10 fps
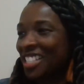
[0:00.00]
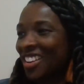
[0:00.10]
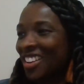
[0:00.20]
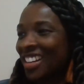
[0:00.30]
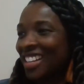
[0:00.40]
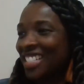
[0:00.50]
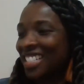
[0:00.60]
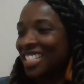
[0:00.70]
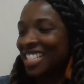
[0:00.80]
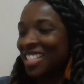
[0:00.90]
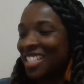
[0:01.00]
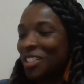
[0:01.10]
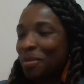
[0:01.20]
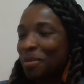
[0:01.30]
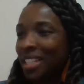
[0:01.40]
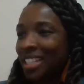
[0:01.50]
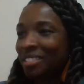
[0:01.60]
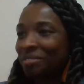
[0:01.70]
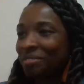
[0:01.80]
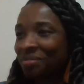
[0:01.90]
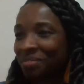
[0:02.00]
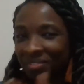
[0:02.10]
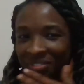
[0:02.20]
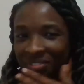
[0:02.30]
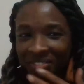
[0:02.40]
We'll get started in just a little bit.